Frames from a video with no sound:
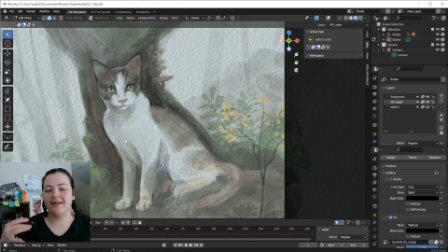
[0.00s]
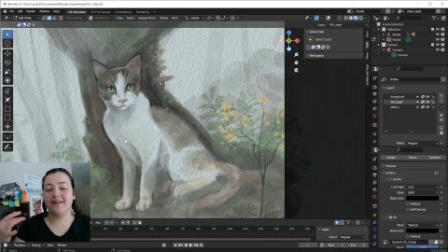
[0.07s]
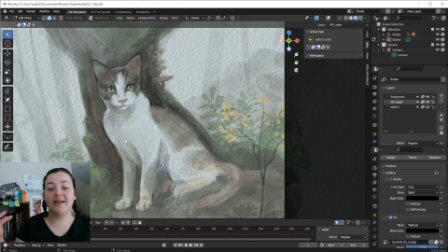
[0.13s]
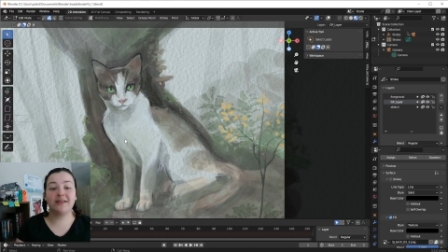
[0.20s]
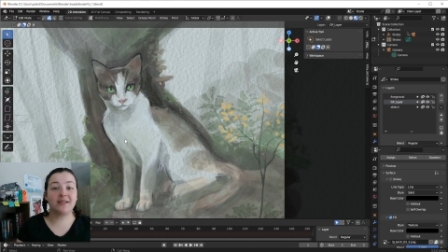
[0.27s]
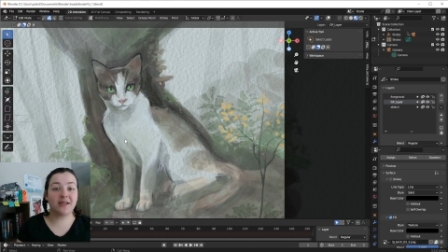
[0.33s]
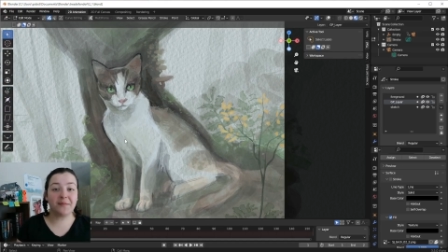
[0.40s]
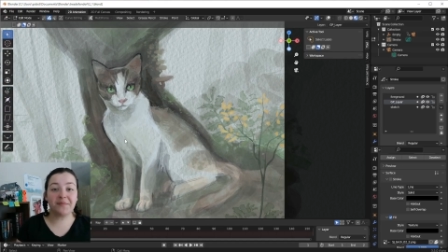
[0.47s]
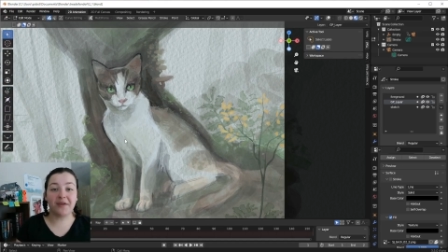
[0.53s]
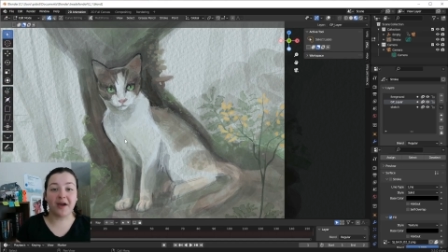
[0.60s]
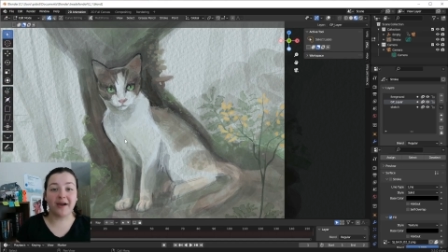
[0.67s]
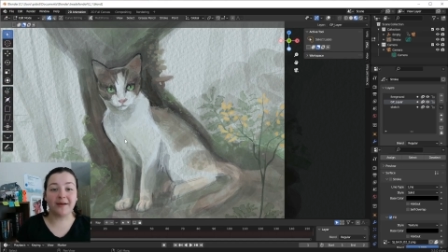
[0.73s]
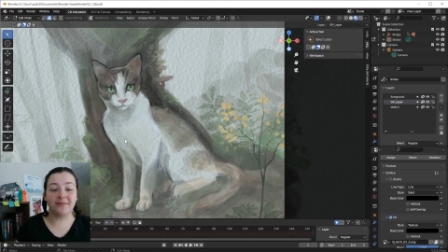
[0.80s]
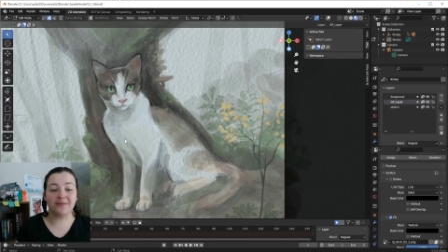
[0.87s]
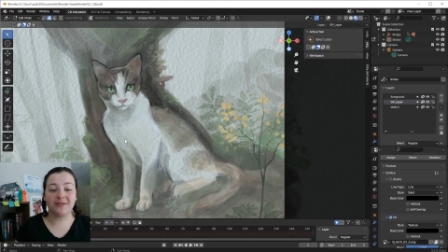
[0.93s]
that
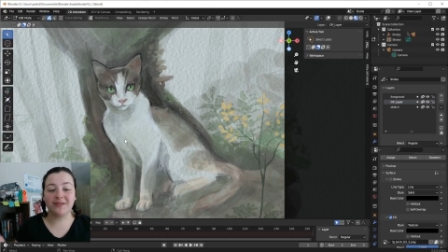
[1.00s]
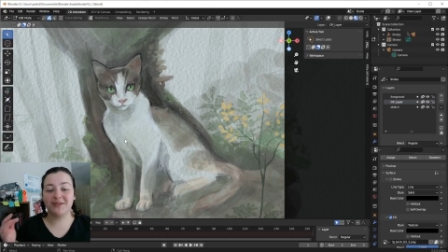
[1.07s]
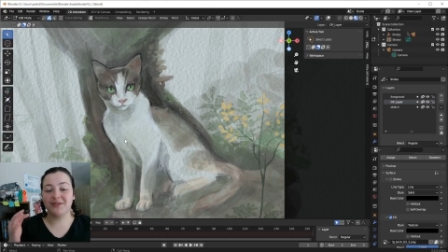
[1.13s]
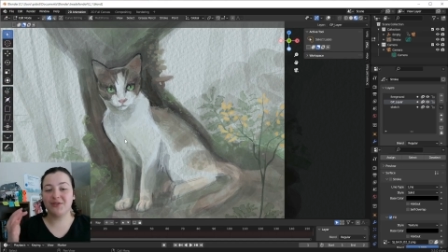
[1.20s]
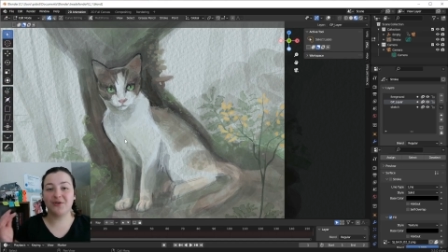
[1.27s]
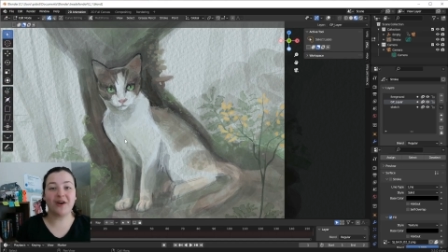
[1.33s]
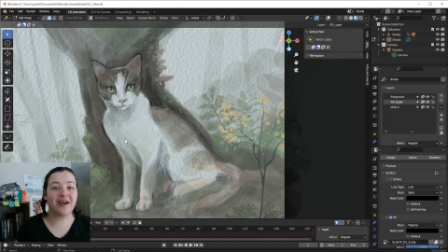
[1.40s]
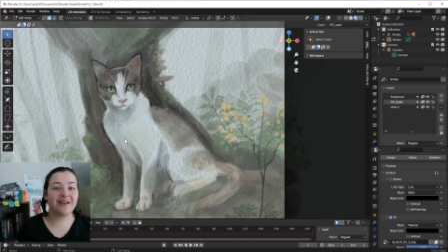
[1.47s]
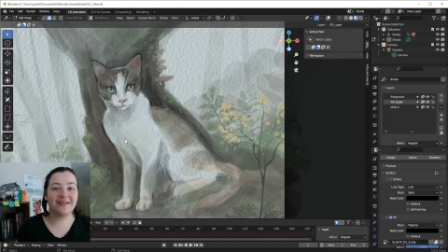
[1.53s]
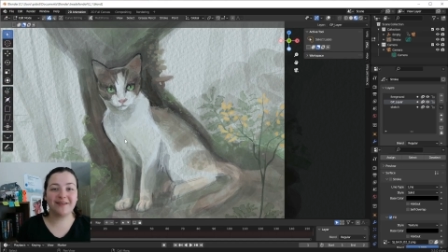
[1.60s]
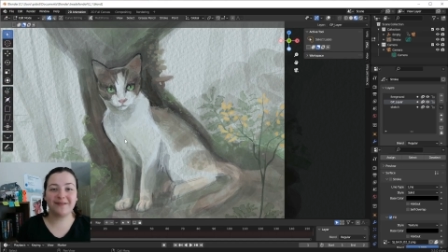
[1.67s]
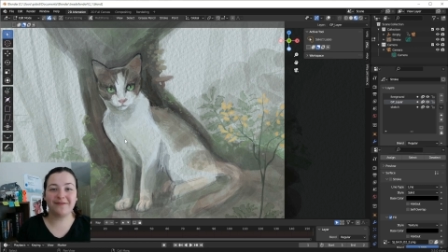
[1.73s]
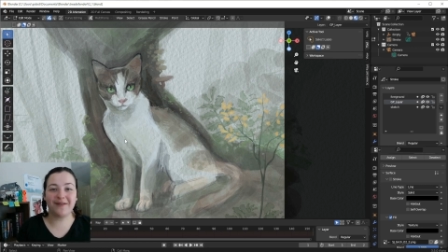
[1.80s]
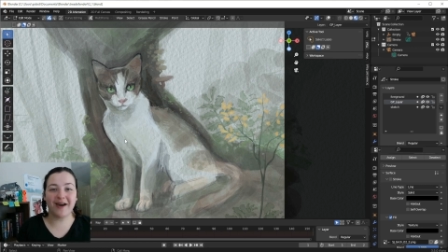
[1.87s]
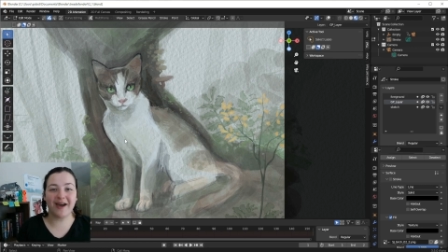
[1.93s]
sometimes trying
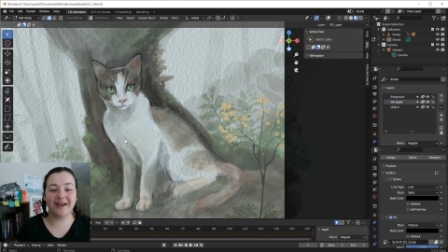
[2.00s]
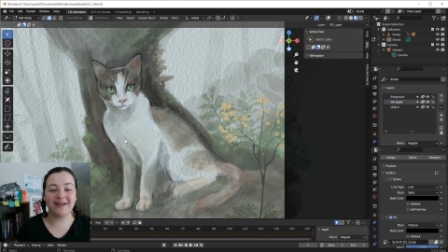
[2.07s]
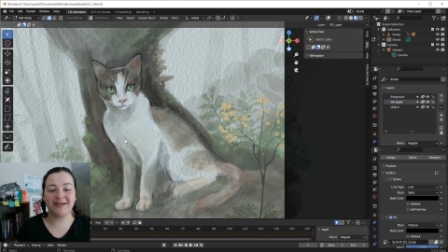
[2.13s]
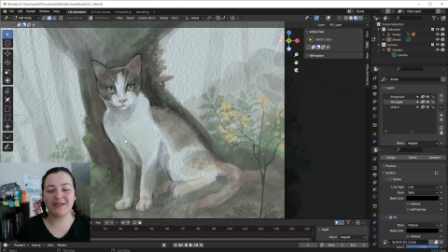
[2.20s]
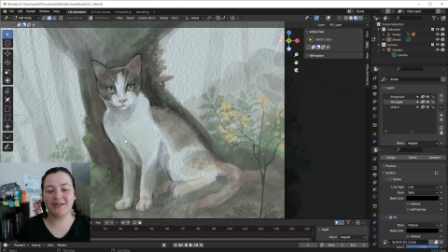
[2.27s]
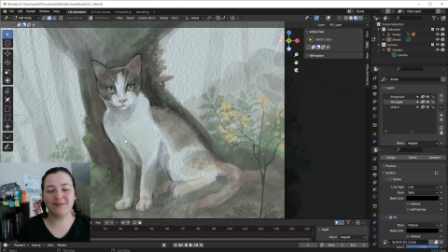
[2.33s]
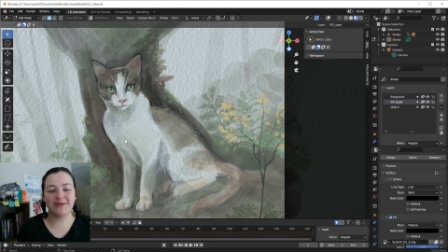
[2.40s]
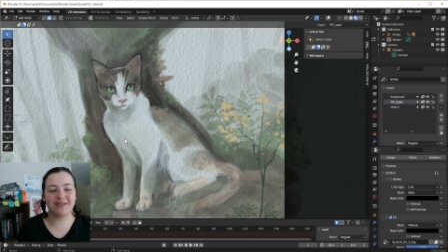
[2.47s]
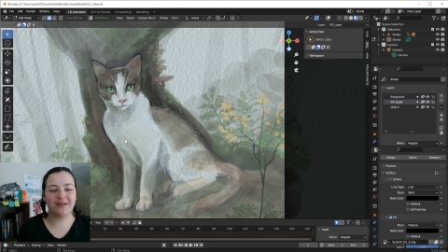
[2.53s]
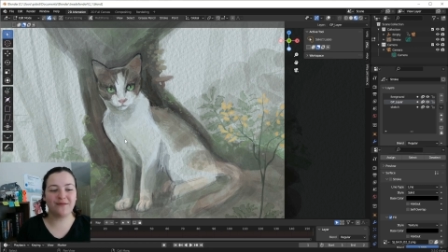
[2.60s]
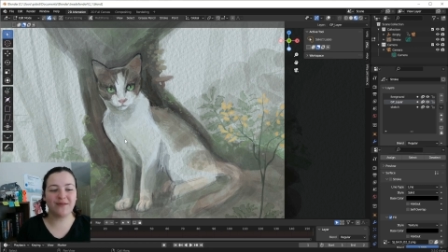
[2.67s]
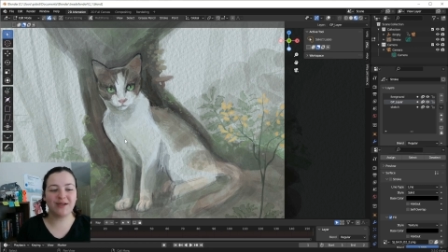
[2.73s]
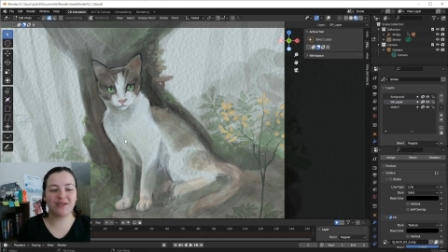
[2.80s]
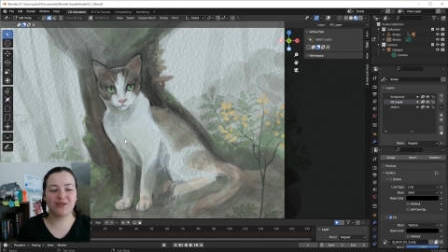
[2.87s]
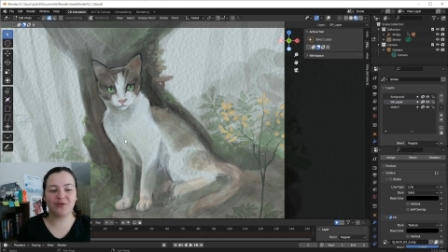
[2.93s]
to find a
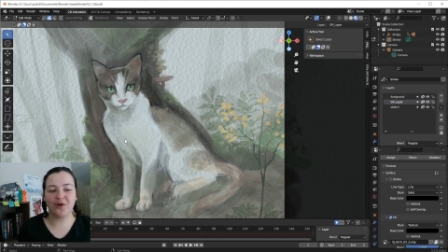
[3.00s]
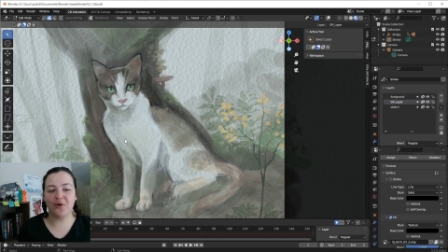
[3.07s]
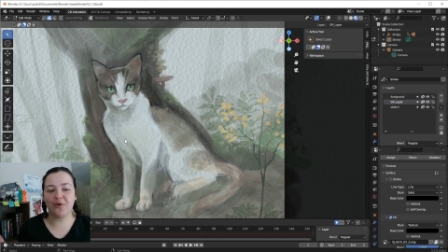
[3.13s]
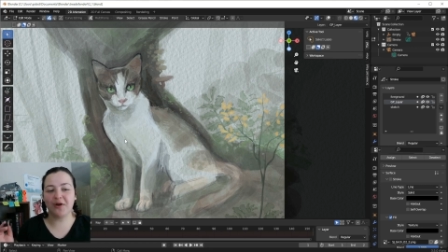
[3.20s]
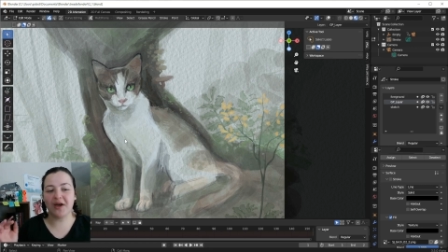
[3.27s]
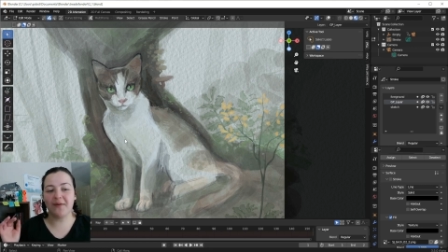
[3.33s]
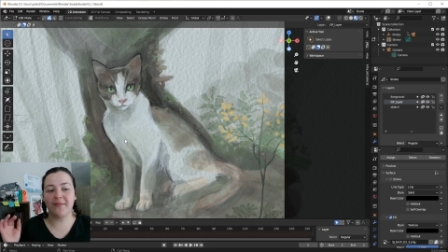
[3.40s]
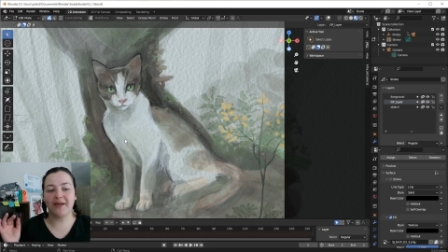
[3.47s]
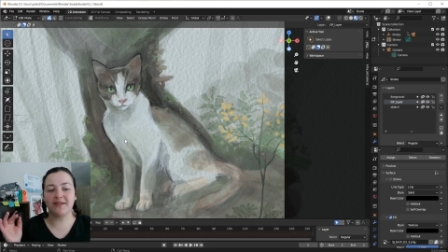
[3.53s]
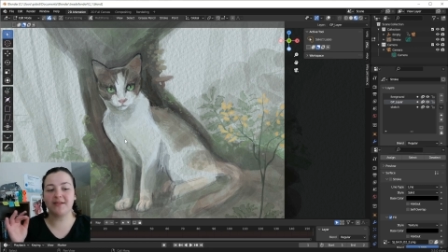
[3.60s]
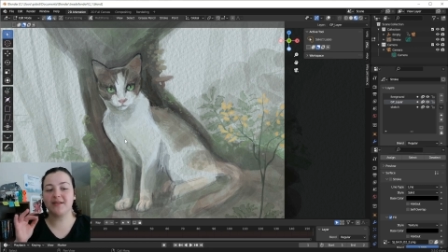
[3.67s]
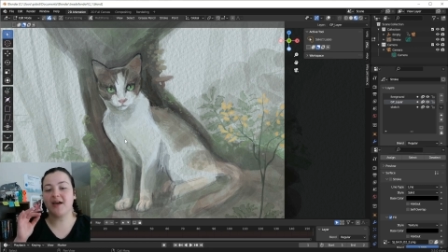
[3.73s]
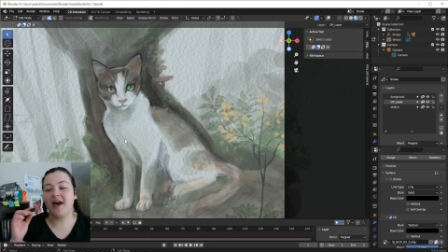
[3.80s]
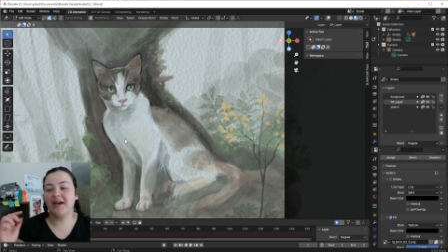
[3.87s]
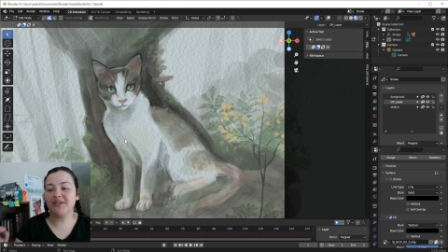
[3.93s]
specific stroke
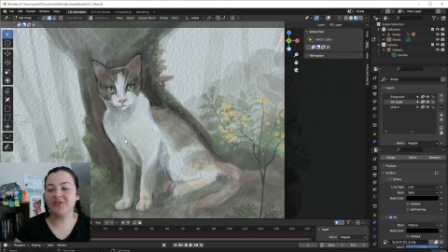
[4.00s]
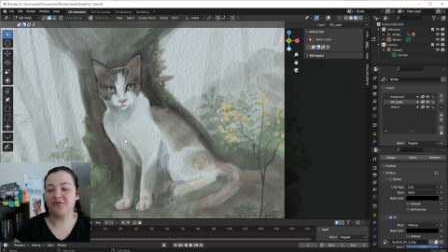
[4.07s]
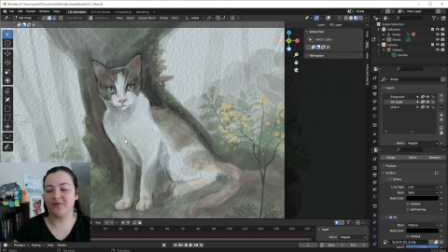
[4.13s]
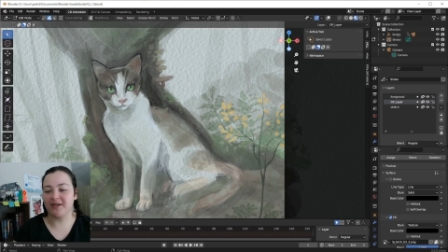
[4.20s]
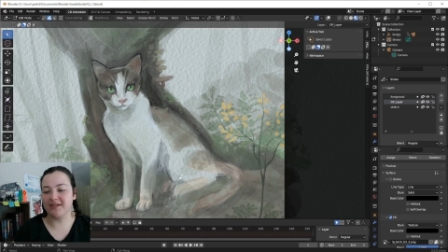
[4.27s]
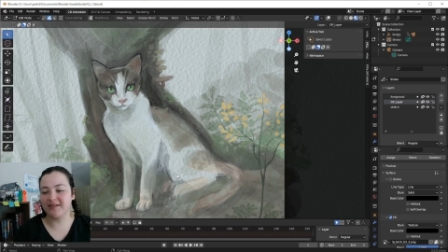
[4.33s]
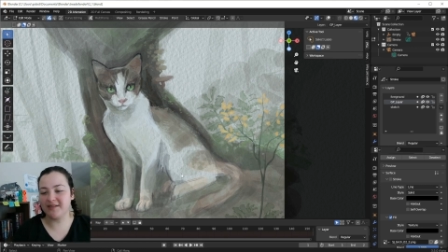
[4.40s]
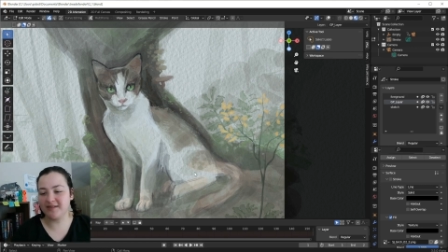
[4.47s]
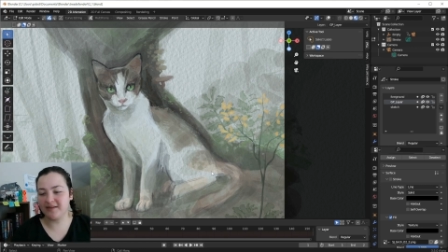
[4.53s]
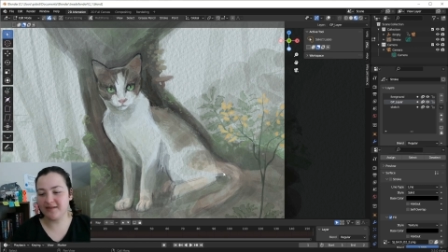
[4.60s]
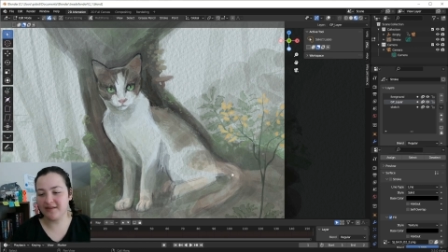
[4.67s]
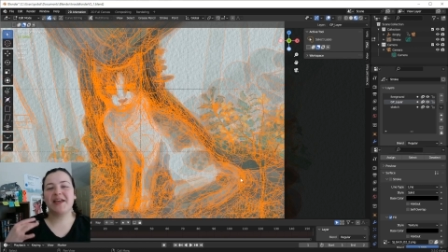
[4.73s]
amidst hundreds